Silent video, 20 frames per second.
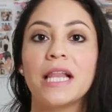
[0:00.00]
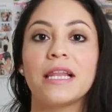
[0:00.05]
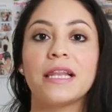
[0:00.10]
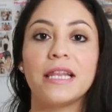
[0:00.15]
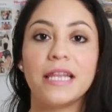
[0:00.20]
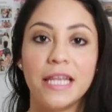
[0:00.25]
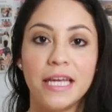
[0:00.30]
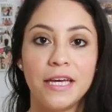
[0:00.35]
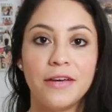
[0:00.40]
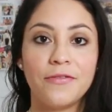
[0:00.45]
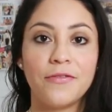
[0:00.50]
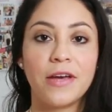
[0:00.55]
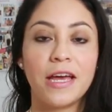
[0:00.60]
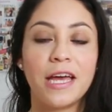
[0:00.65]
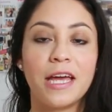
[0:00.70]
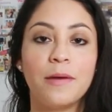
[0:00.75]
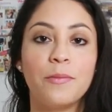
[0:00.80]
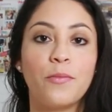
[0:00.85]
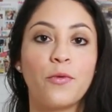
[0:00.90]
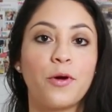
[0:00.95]
live
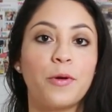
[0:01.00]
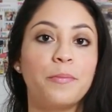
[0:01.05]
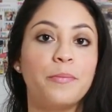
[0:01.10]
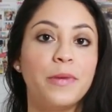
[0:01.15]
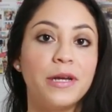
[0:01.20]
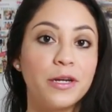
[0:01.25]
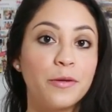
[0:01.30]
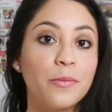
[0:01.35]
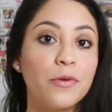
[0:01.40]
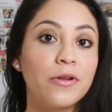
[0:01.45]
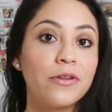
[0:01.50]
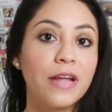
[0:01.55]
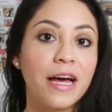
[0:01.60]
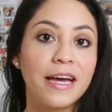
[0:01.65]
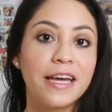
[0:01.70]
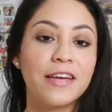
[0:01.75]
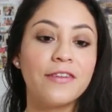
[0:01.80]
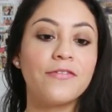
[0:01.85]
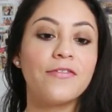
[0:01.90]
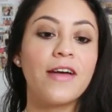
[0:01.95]
a more minimal
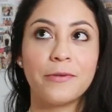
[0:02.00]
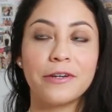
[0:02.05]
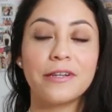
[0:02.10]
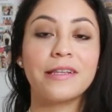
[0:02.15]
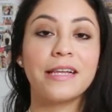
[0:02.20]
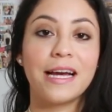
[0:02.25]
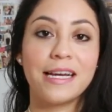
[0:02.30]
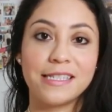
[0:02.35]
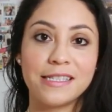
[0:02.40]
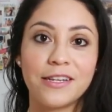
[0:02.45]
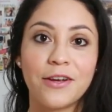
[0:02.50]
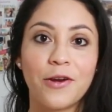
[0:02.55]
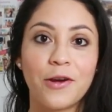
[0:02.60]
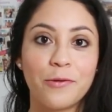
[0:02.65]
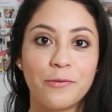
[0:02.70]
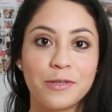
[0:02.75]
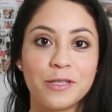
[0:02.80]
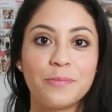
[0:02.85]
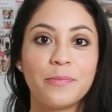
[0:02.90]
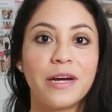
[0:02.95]
life. But last year
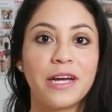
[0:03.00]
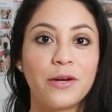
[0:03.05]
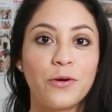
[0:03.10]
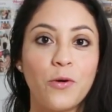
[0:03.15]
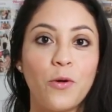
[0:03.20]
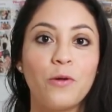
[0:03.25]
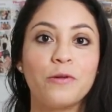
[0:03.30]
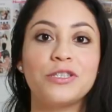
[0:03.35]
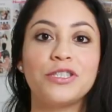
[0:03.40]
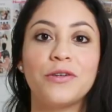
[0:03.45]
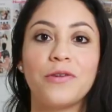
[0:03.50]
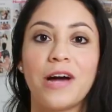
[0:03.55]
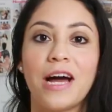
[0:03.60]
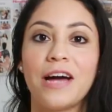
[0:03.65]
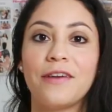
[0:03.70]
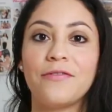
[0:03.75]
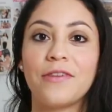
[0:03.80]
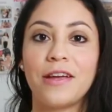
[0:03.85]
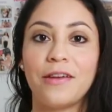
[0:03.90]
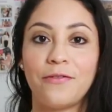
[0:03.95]
it was my goal to
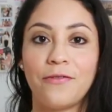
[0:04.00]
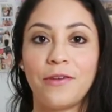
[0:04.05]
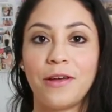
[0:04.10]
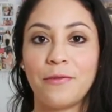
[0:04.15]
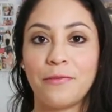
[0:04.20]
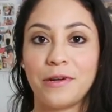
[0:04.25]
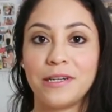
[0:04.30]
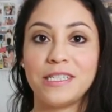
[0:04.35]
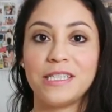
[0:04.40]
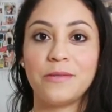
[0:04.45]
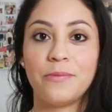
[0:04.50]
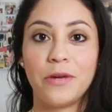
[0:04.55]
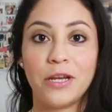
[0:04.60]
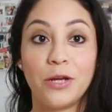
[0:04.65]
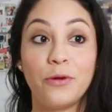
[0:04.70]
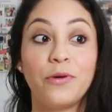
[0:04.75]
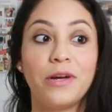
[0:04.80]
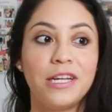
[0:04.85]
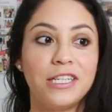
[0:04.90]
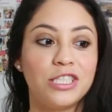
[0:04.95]
have a favorites
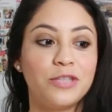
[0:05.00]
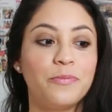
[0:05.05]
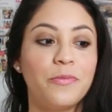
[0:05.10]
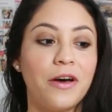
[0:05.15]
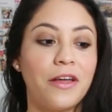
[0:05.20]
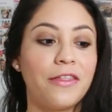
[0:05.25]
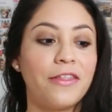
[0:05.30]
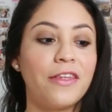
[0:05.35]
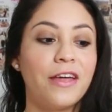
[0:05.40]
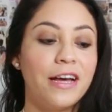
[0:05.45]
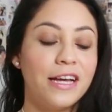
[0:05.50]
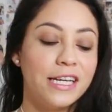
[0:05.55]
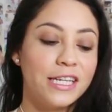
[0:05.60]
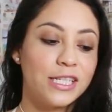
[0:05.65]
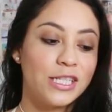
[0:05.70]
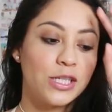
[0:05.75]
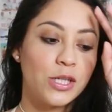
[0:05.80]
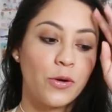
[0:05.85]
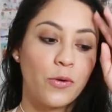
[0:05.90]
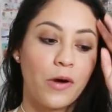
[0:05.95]
video each month.
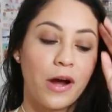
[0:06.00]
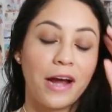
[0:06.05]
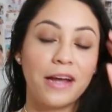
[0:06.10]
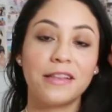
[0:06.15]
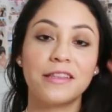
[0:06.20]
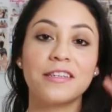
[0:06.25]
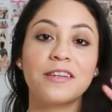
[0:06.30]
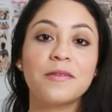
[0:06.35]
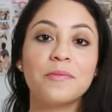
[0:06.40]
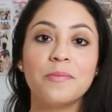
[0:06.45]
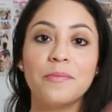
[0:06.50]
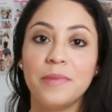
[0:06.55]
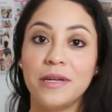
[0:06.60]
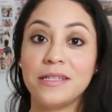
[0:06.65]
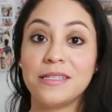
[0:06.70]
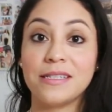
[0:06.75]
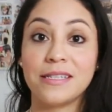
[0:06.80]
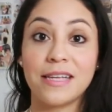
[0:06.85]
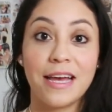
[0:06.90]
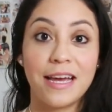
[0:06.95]
So I didn't
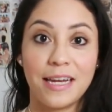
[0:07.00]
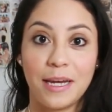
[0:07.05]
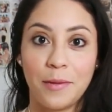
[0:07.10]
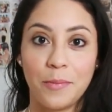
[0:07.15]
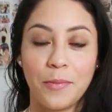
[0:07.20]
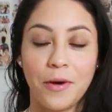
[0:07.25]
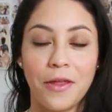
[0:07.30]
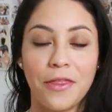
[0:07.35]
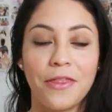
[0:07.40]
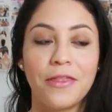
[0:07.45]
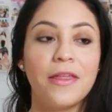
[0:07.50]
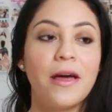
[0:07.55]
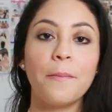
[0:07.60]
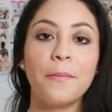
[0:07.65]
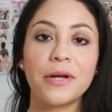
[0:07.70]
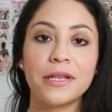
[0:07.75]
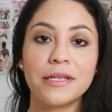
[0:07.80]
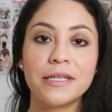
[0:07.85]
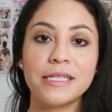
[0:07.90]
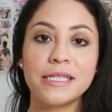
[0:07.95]
miss any month.
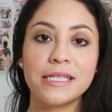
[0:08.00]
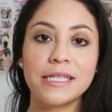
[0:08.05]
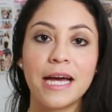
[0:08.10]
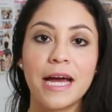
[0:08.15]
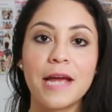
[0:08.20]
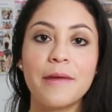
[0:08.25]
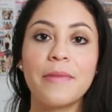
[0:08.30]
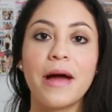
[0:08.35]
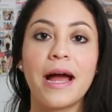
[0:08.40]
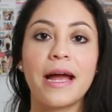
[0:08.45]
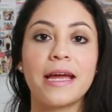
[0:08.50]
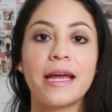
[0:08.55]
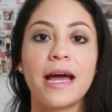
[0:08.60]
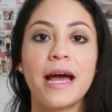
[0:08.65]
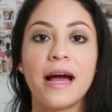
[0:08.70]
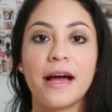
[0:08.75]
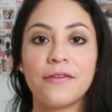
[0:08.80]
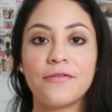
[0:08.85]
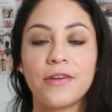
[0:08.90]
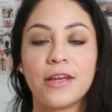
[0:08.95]
But this time I
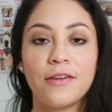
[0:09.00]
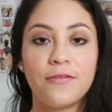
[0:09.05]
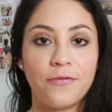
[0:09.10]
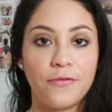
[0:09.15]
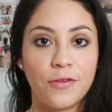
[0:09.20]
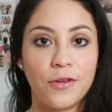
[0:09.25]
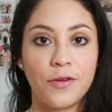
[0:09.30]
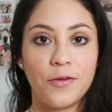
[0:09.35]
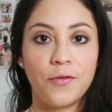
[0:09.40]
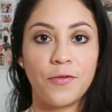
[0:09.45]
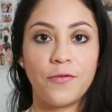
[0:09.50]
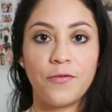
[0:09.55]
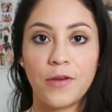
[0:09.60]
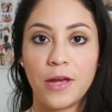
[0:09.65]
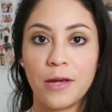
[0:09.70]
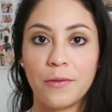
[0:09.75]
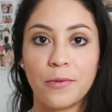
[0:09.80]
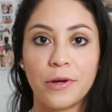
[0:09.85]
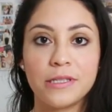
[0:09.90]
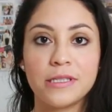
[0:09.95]
have a few
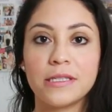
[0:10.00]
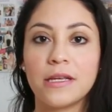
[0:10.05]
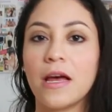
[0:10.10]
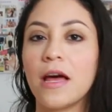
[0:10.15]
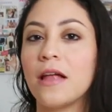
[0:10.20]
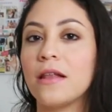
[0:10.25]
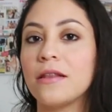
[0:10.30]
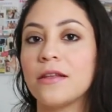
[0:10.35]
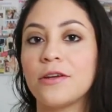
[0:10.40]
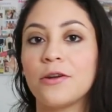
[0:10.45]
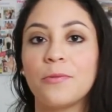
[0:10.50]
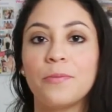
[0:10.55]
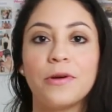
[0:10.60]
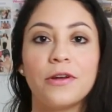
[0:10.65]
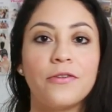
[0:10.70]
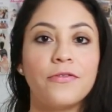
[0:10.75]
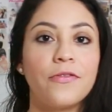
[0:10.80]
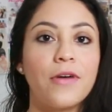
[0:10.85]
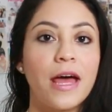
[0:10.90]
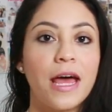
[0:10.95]
favorites, a little bit
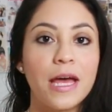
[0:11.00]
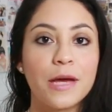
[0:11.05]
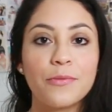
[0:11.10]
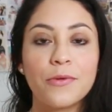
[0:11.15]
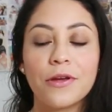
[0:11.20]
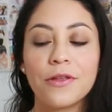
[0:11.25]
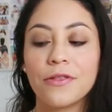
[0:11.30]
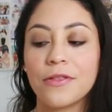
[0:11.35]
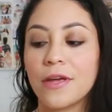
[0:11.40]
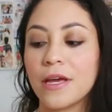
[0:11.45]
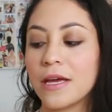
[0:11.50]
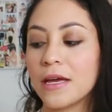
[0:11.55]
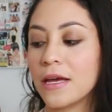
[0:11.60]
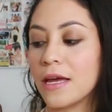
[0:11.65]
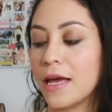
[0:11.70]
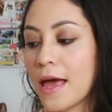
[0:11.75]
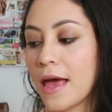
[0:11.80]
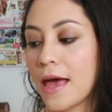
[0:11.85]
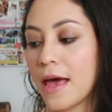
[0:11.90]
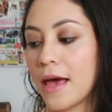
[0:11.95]
of everything.
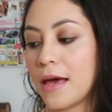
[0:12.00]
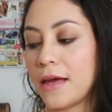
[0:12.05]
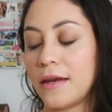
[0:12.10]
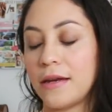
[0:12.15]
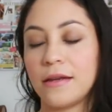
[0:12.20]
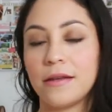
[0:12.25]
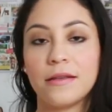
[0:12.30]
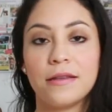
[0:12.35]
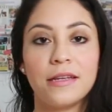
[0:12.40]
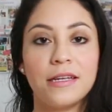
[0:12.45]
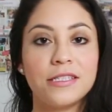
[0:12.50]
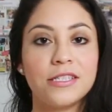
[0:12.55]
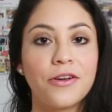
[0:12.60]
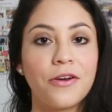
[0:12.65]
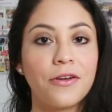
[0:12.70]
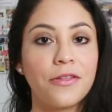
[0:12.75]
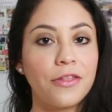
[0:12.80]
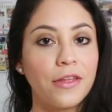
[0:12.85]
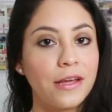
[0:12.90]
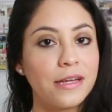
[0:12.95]
And these
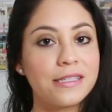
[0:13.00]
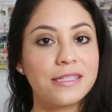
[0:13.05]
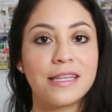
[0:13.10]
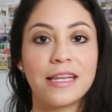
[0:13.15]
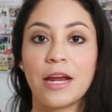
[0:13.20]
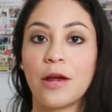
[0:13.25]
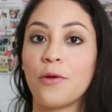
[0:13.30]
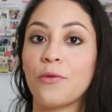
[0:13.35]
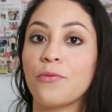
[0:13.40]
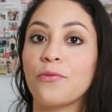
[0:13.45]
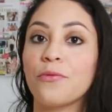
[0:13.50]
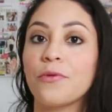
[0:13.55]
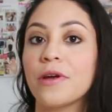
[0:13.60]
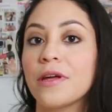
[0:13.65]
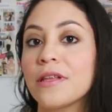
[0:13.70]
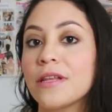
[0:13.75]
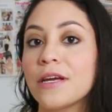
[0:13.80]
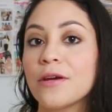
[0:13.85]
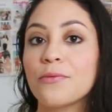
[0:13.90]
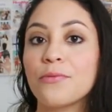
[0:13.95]
are things that I
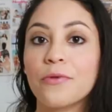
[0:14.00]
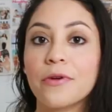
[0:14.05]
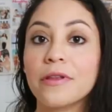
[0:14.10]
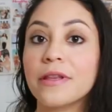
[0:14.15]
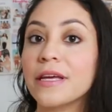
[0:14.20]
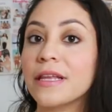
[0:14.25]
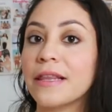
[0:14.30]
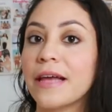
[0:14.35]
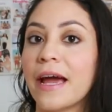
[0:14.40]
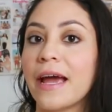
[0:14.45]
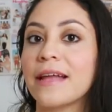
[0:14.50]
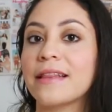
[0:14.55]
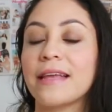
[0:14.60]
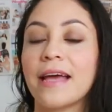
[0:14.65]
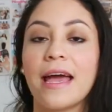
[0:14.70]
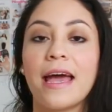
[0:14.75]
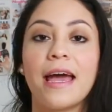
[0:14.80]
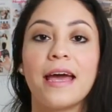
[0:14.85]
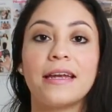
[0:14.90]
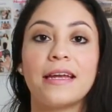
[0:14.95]
really, really liked.
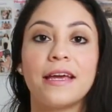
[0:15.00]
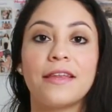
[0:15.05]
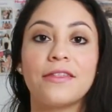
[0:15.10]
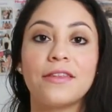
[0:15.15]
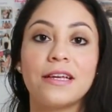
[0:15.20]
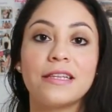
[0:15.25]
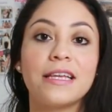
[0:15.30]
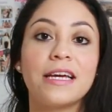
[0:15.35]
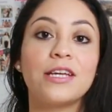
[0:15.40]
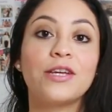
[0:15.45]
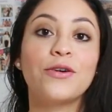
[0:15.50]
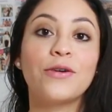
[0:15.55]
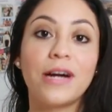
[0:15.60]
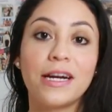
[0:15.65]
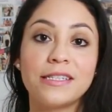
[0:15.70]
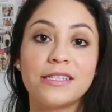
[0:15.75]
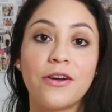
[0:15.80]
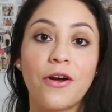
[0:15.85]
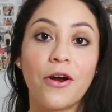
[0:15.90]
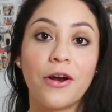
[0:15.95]
And I think that you
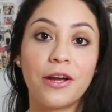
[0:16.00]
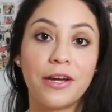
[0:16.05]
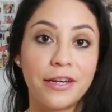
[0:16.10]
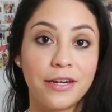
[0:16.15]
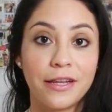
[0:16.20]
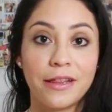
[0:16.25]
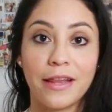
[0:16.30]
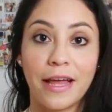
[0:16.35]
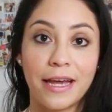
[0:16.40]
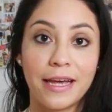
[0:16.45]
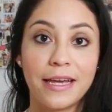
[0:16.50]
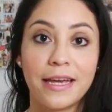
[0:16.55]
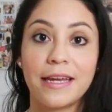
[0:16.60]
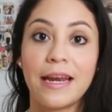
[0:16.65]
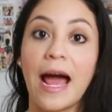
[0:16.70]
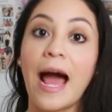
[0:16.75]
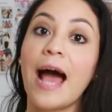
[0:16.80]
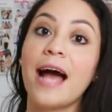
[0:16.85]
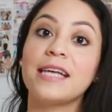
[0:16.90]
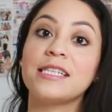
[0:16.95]
guys are gonna like
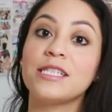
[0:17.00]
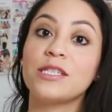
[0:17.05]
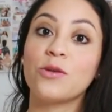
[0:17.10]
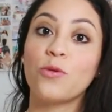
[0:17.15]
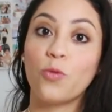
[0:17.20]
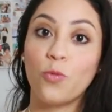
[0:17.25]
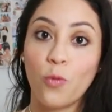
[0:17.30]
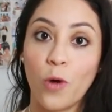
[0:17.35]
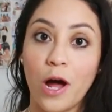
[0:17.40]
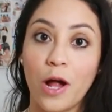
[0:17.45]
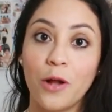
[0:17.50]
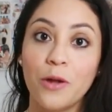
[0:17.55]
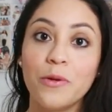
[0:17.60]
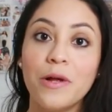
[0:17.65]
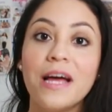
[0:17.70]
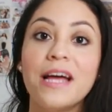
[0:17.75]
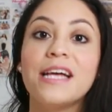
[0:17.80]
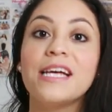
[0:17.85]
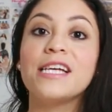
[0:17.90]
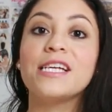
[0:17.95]
it as well.
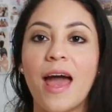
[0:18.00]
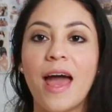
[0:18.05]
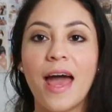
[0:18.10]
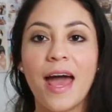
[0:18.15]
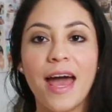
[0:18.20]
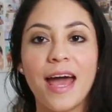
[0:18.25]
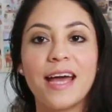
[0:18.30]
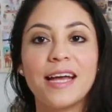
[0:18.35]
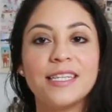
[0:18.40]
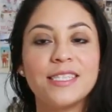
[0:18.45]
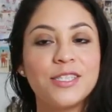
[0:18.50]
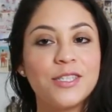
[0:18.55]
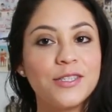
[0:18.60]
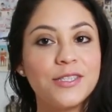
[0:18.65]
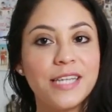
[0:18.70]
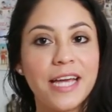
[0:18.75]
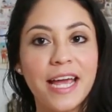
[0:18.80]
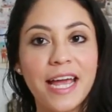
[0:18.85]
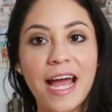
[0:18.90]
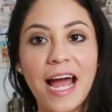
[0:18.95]
And
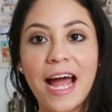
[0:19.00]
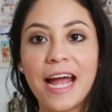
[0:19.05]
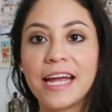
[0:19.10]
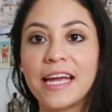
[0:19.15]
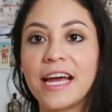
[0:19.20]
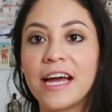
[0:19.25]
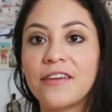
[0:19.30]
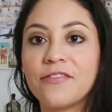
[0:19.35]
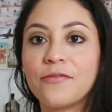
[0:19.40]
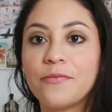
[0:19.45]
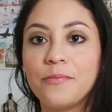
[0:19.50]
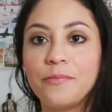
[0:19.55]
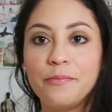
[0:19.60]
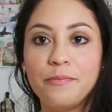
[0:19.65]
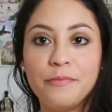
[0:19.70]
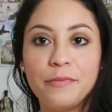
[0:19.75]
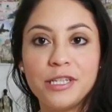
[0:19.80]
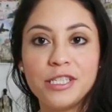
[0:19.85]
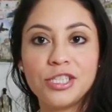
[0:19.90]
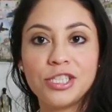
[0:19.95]
today I have
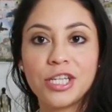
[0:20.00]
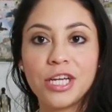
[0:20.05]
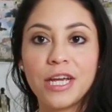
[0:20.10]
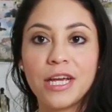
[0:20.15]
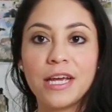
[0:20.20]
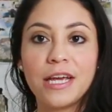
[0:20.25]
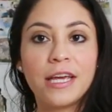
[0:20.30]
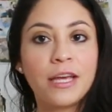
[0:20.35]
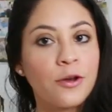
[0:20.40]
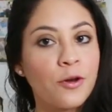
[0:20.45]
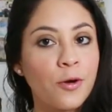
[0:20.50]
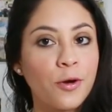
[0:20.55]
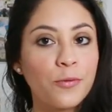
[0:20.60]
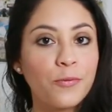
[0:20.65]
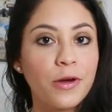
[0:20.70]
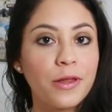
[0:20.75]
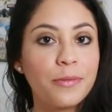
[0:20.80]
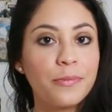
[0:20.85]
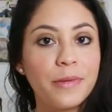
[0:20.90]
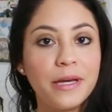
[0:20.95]
Mishy here
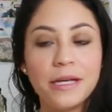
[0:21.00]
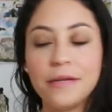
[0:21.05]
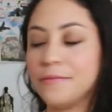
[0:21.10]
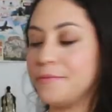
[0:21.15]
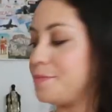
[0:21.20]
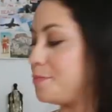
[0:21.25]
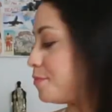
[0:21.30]
with me.